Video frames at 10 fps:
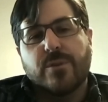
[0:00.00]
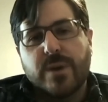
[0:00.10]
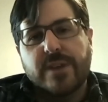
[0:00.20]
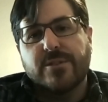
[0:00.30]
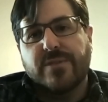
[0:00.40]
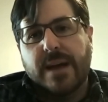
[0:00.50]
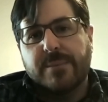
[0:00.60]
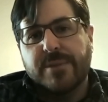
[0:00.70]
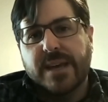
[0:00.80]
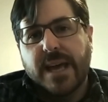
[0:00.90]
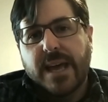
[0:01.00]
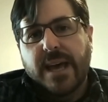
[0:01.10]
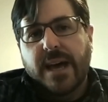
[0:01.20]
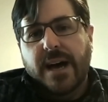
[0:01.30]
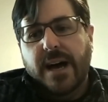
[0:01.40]
weasel family,
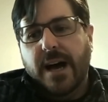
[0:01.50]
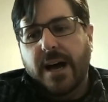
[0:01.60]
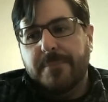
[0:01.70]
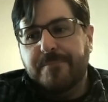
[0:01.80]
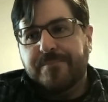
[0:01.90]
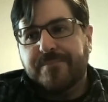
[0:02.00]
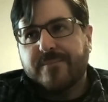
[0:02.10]
um,